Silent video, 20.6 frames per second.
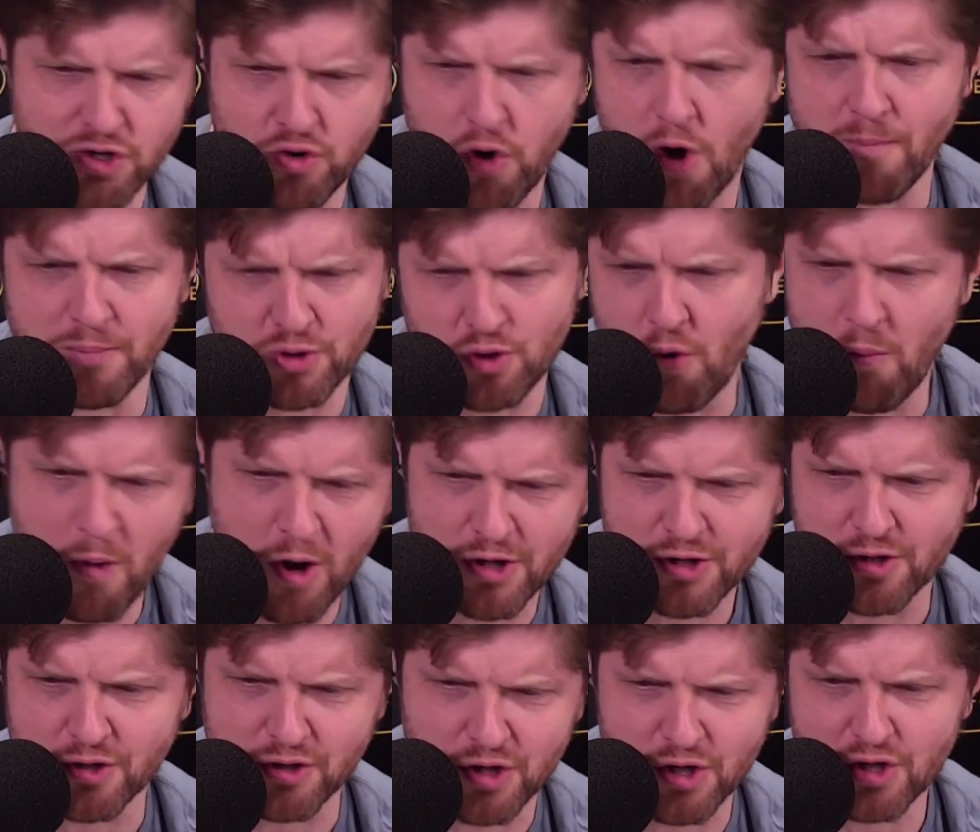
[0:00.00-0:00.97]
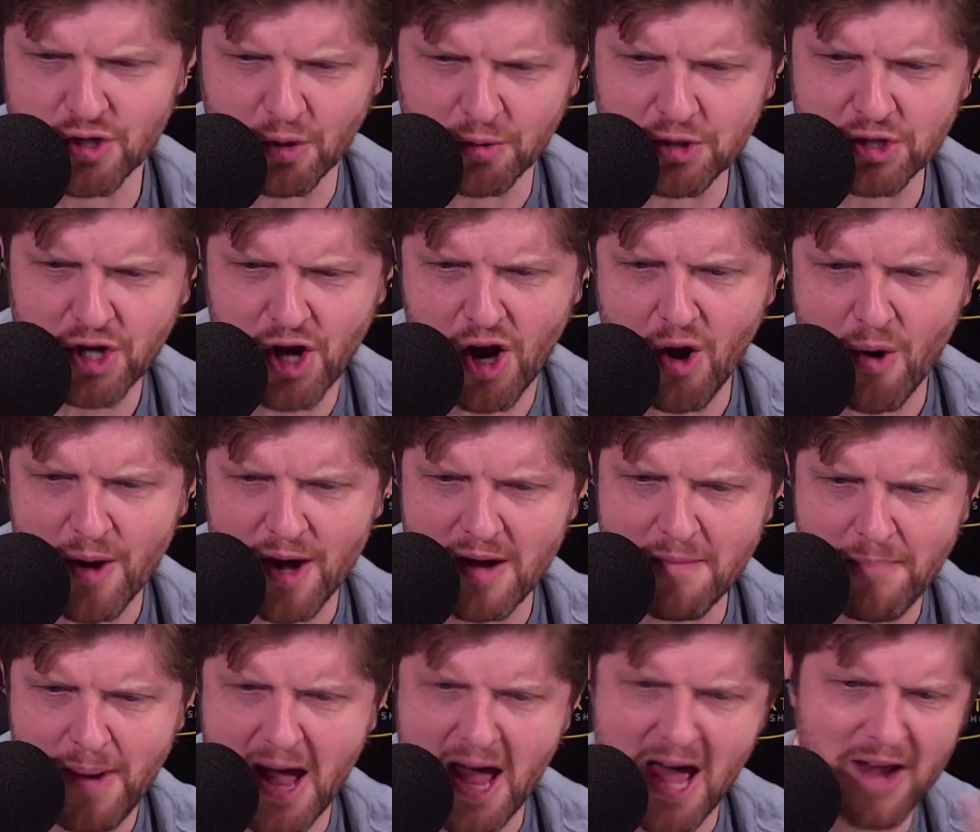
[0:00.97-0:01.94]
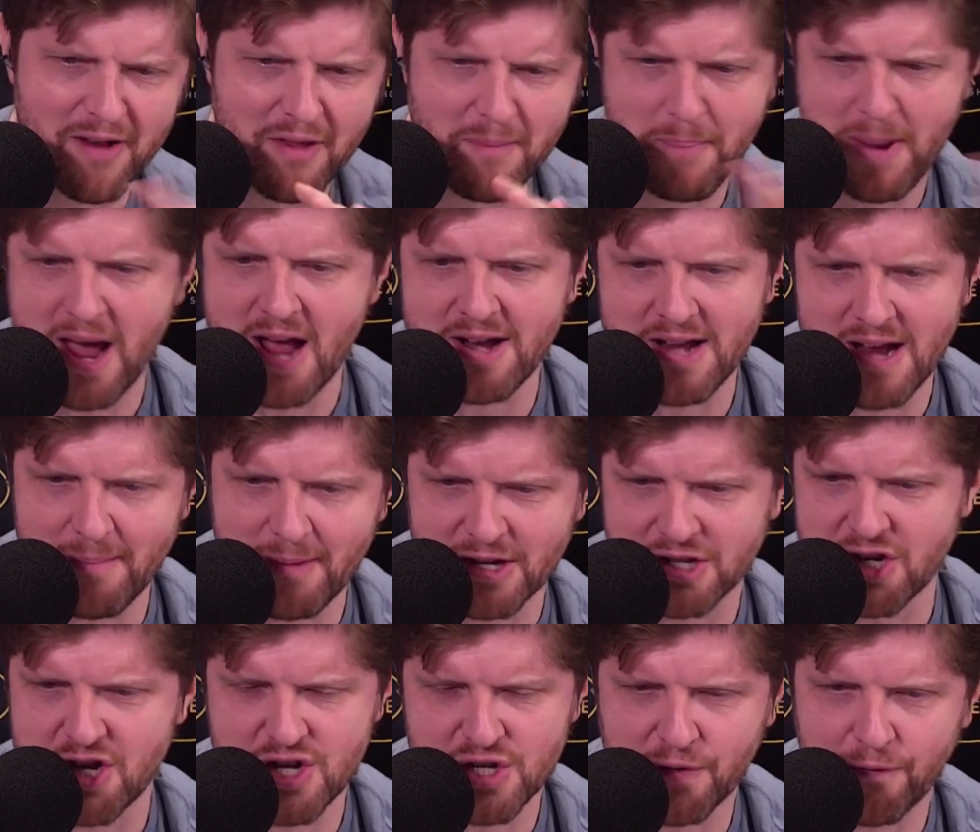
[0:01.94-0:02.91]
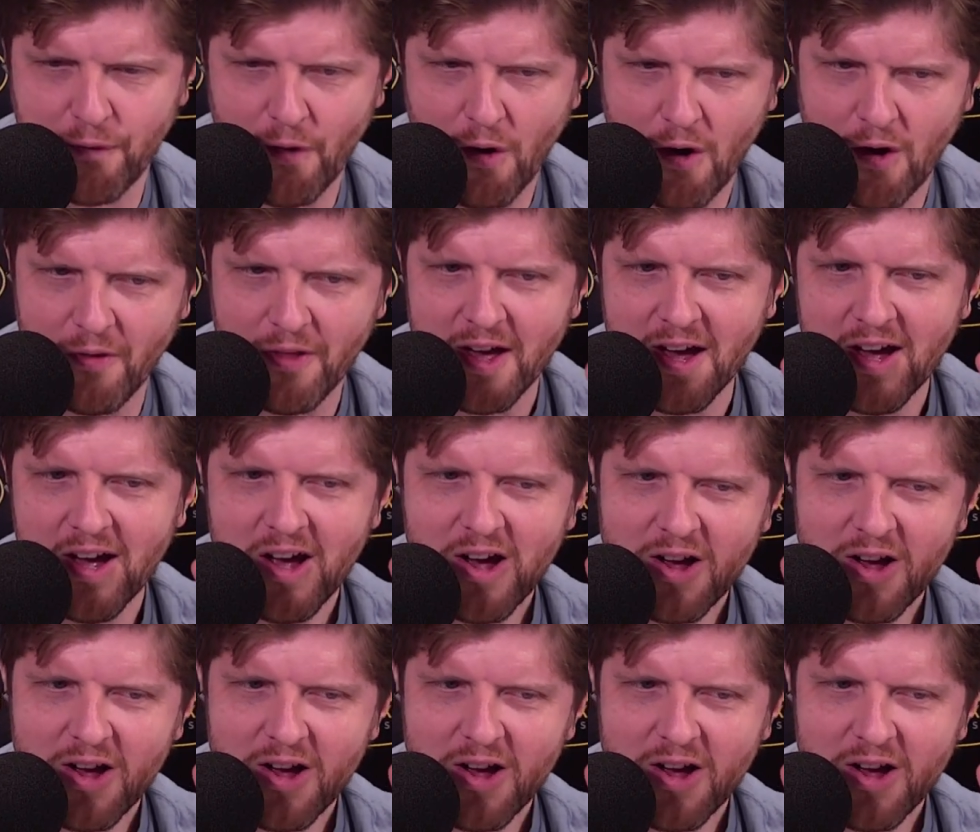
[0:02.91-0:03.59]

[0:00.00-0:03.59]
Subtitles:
Trump so much because he's so scary and bad, and the pandemic's his fault.